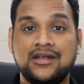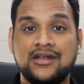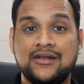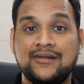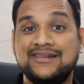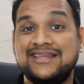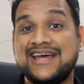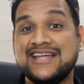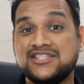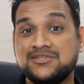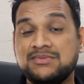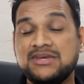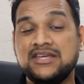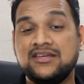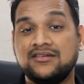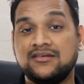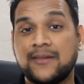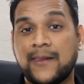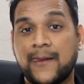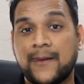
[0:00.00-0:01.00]
Now that's me.
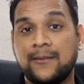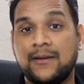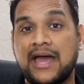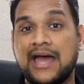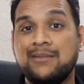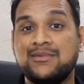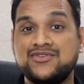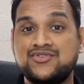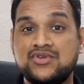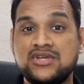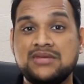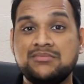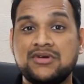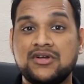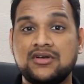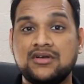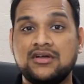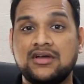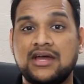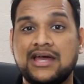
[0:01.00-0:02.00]
I'm a
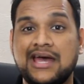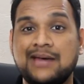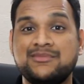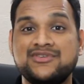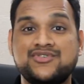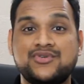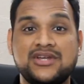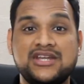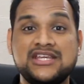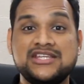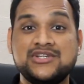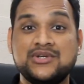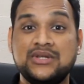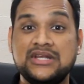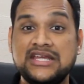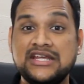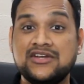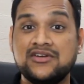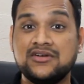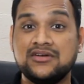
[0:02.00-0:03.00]
dreamer, I'm a strategic
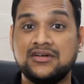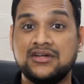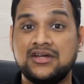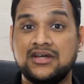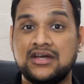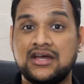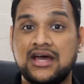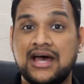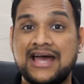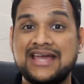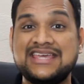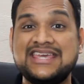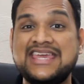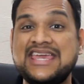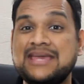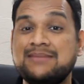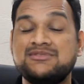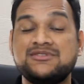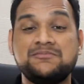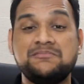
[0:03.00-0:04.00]
leader, I
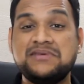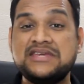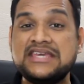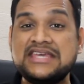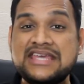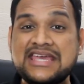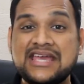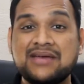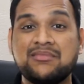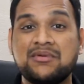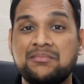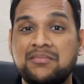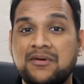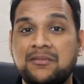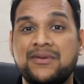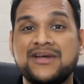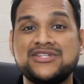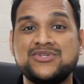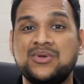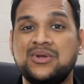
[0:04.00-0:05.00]
keep speaking, I'm a
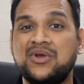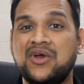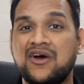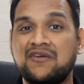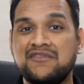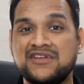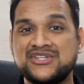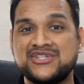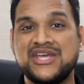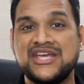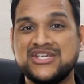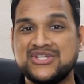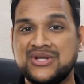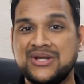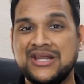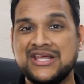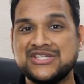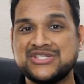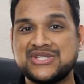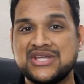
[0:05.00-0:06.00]
perpetual
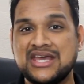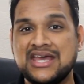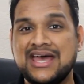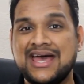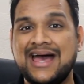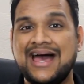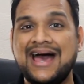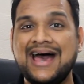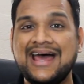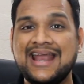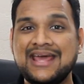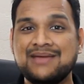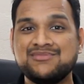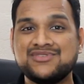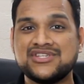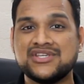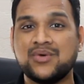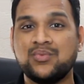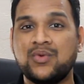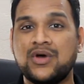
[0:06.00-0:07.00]
conversationalist, and I'm
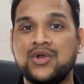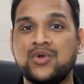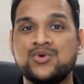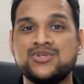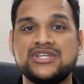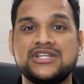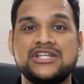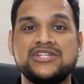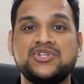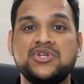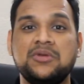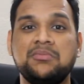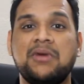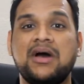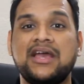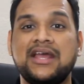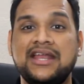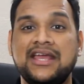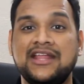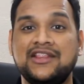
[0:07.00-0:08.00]
someone who's a digital
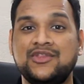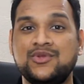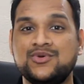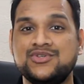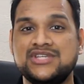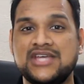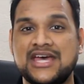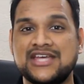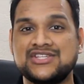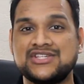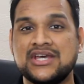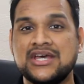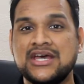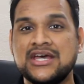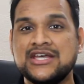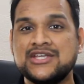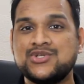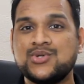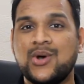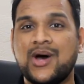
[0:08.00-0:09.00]
marketing enthusiast.
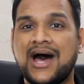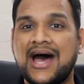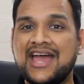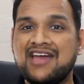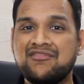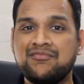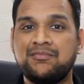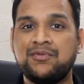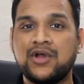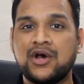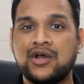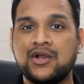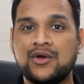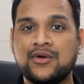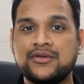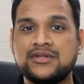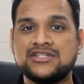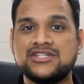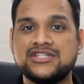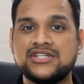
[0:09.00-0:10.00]
So I have brought
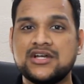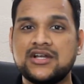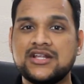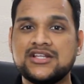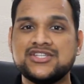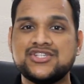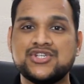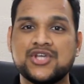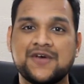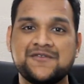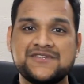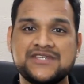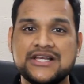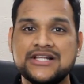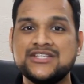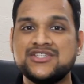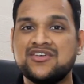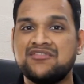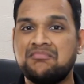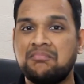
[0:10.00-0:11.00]
out certain soft
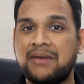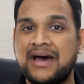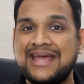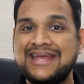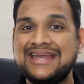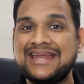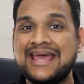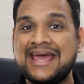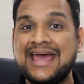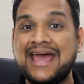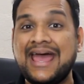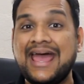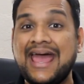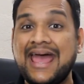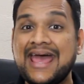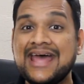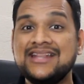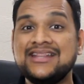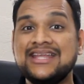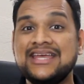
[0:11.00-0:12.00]
skills of mine
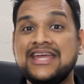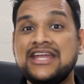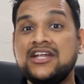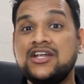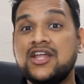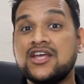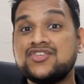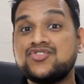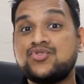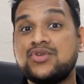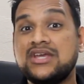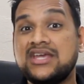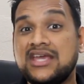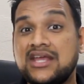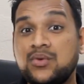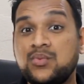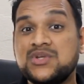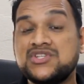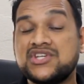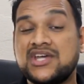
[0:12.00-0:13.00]
and the industry
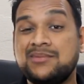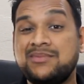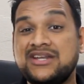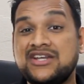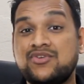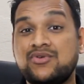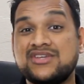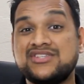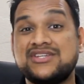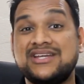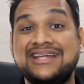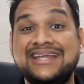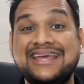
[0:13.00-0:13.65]
in which I'm interested